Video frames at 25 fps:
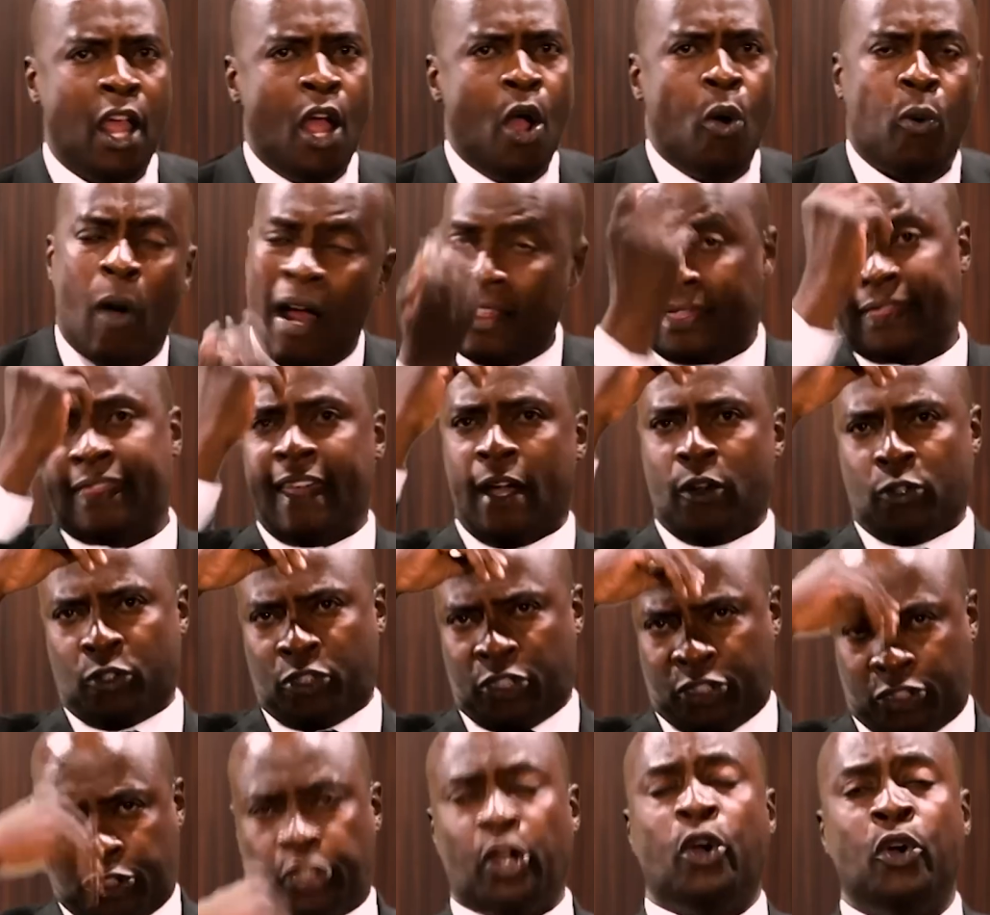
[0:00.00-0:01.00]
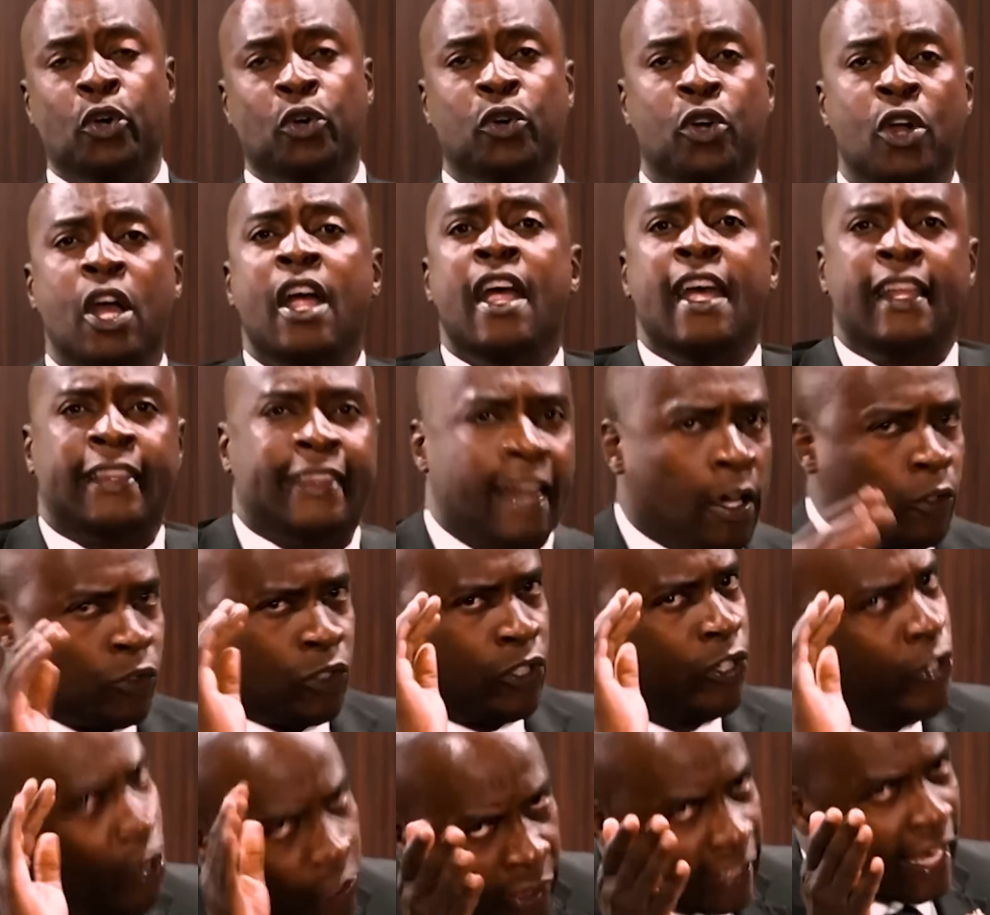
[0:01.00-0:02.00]
What they would do, they would
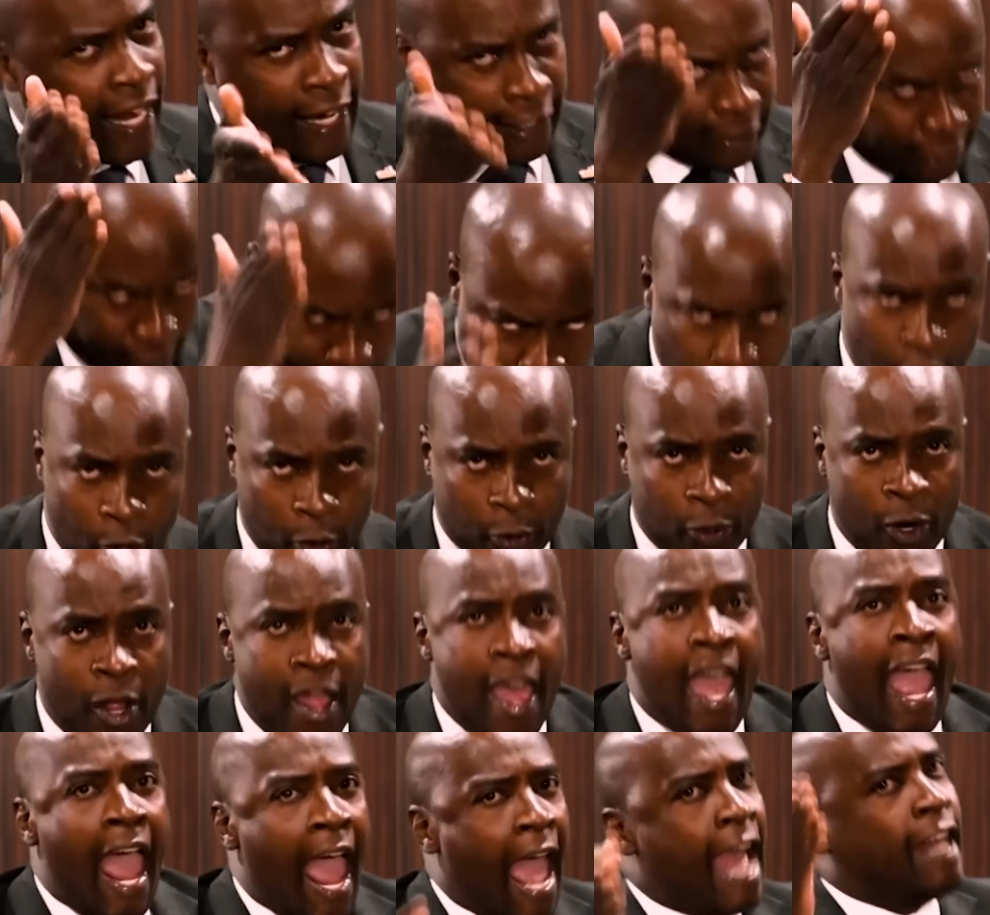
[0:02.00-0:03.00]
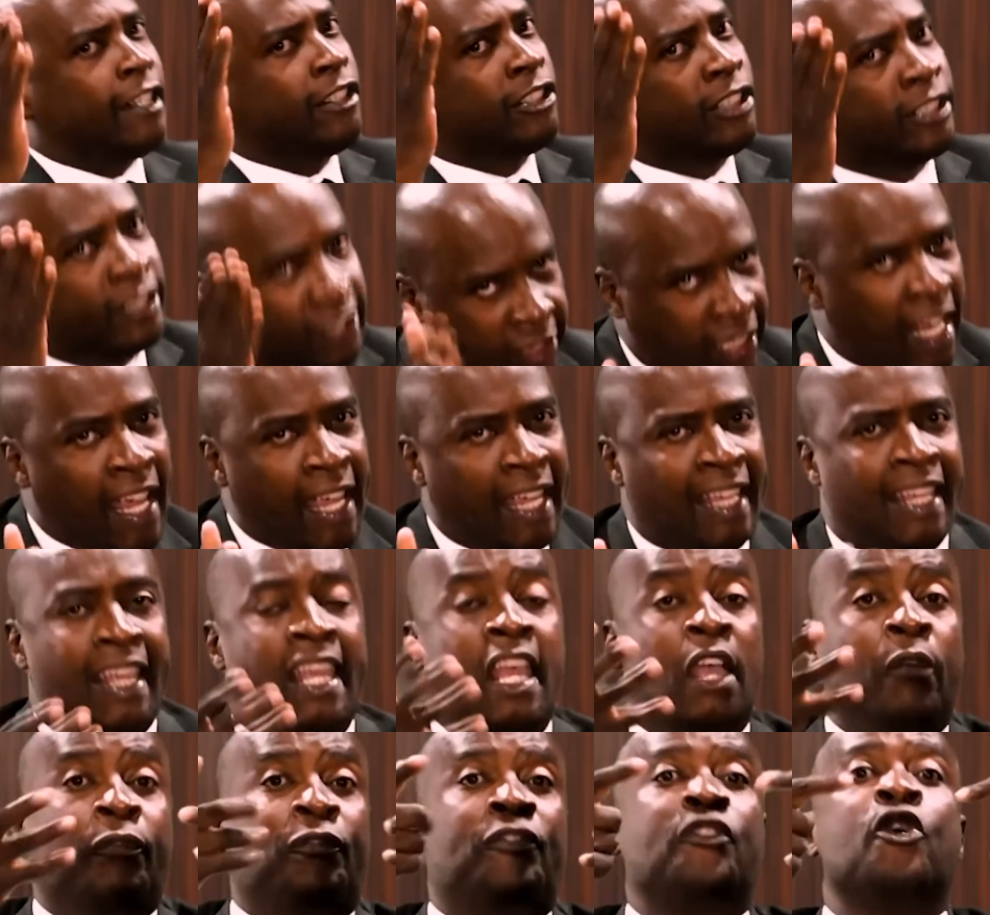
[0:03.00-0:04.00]
look at you and see
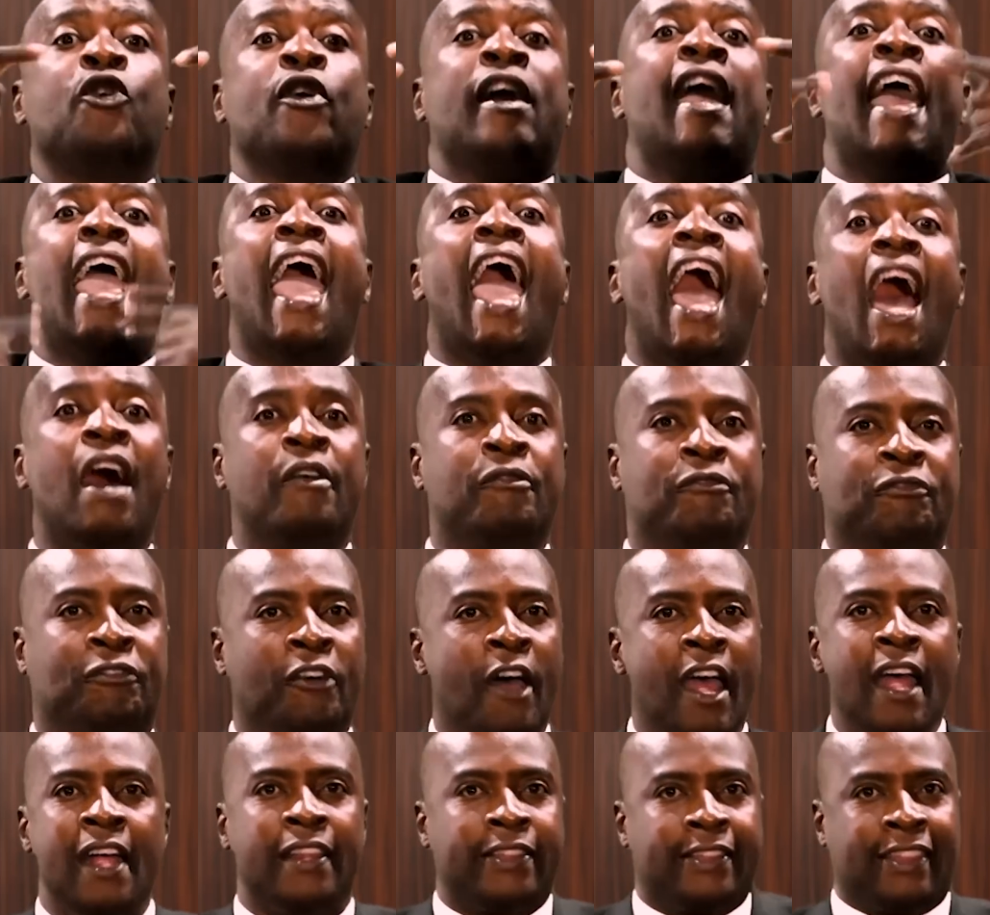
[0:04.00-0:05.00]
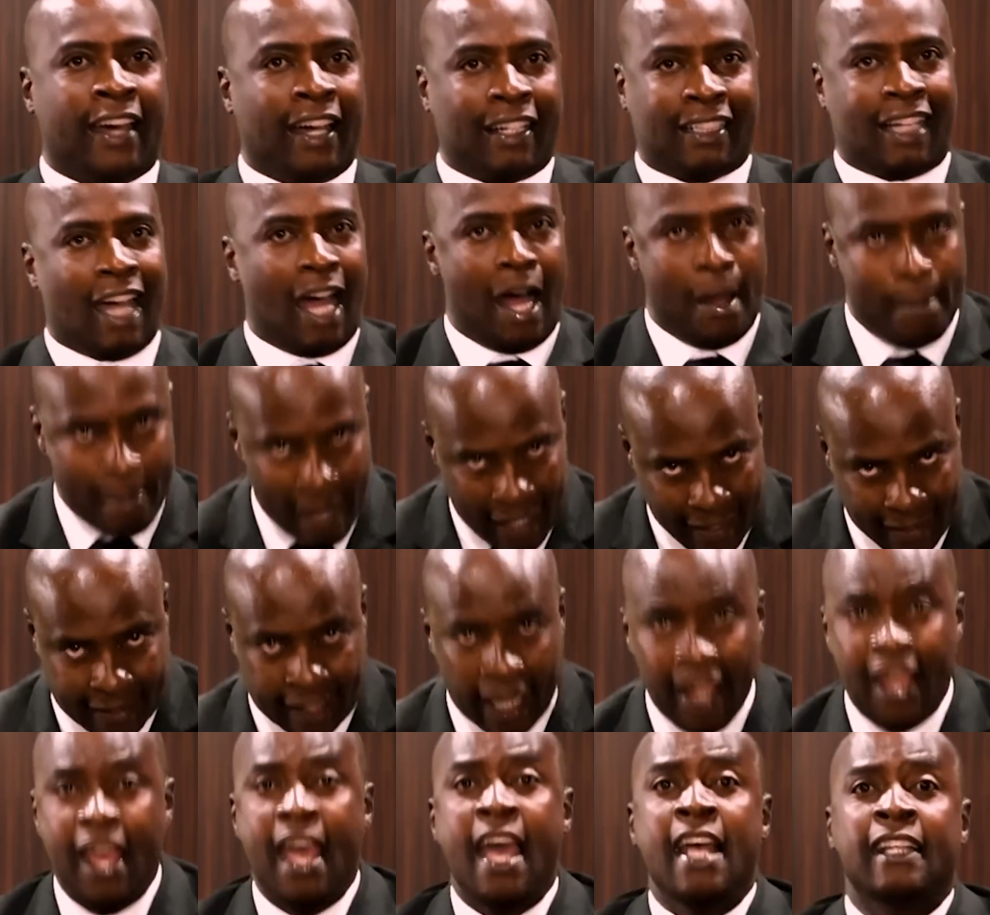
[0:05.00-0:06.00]
if you have the garment.
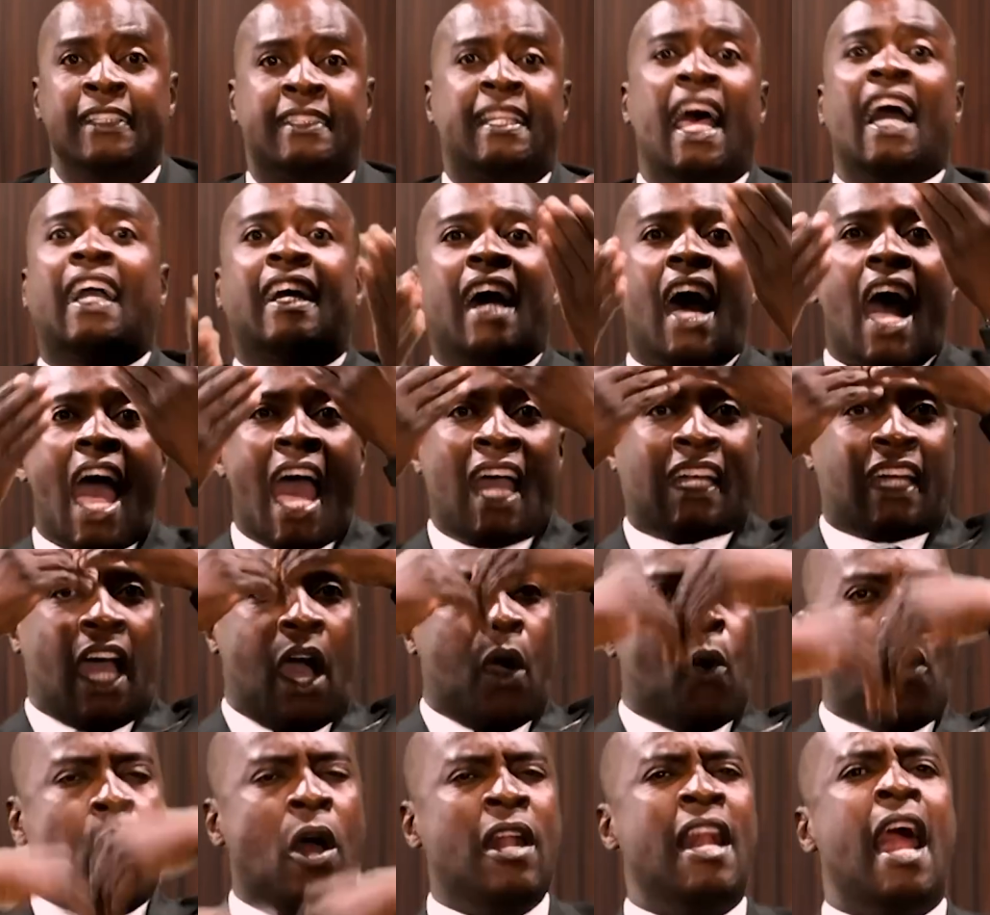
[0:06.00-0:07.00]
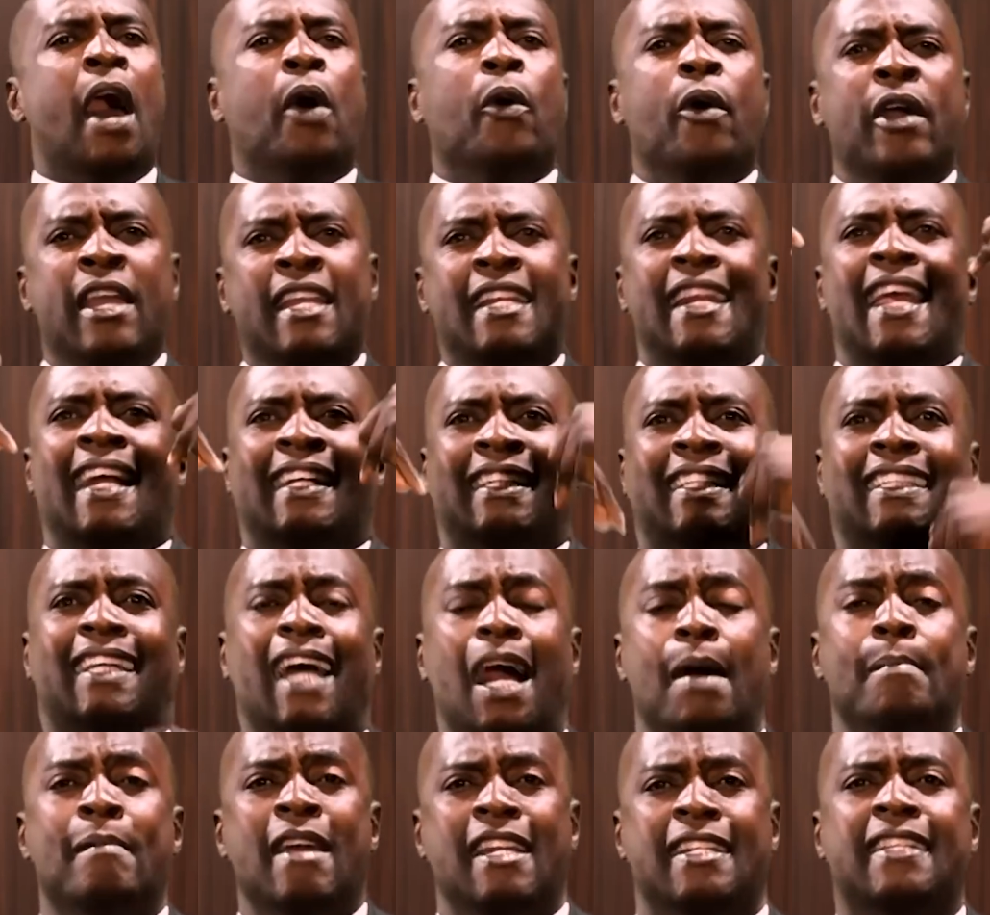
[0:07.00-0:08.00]
Saka, akaona uine
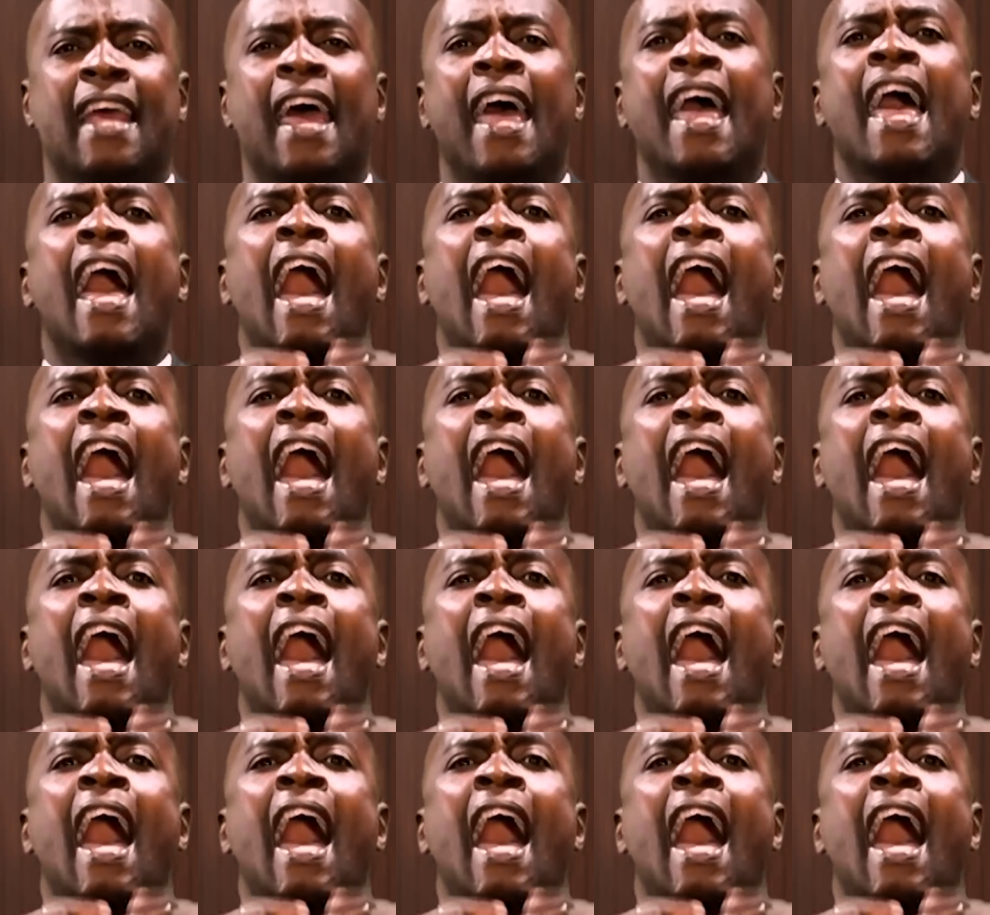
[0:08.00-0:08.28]
garment.